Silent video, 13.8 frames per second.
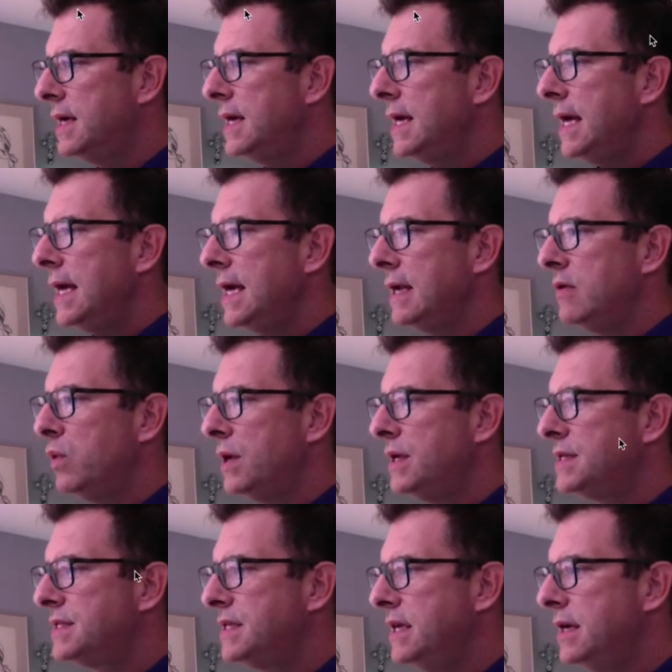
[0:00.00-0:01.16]
And what you
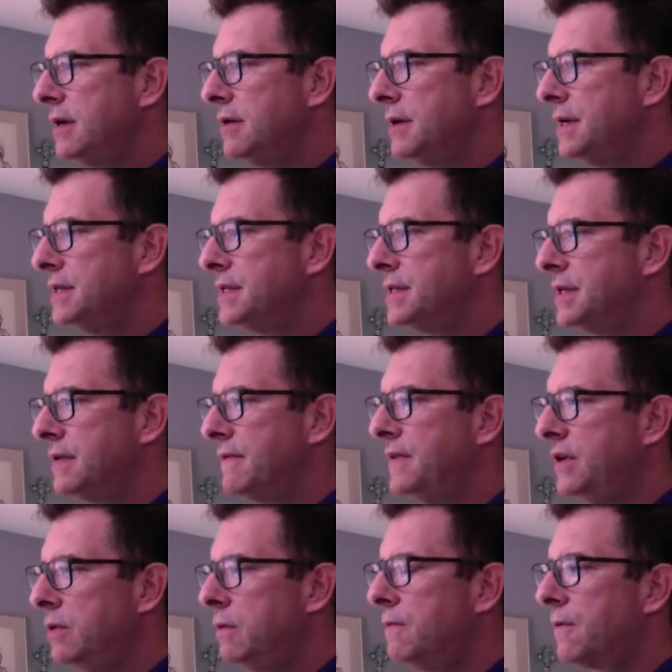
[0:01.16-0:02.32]
see here is the
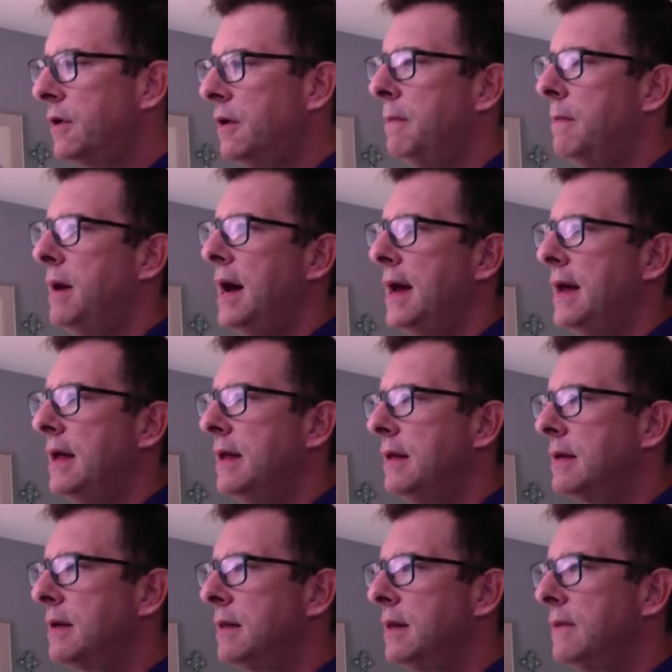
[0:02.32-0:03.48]
view from my
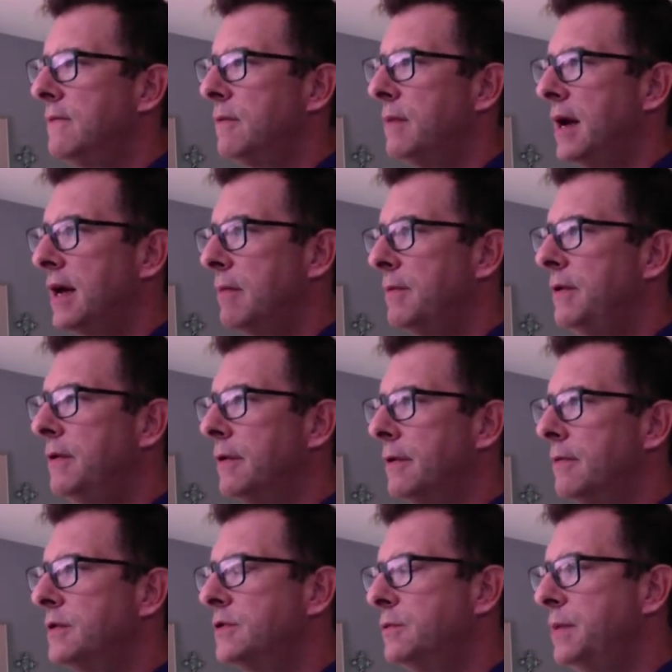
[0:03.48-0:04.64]
computer,
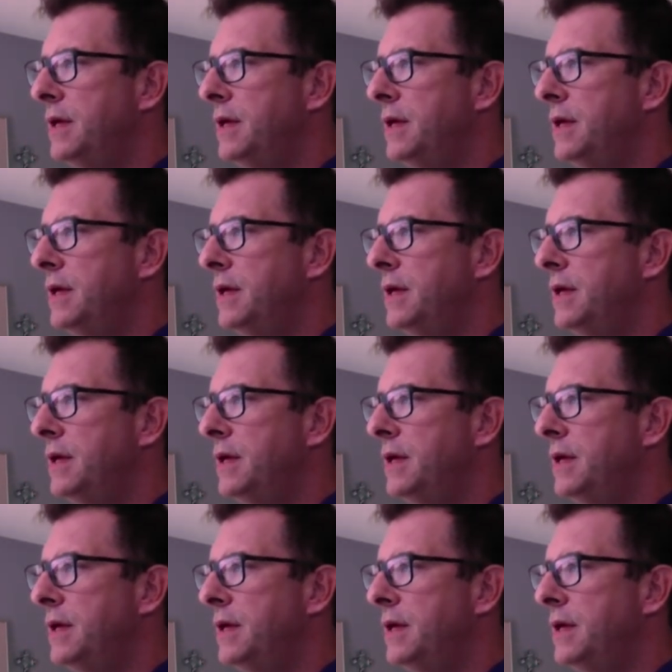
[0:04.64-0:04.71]
which would be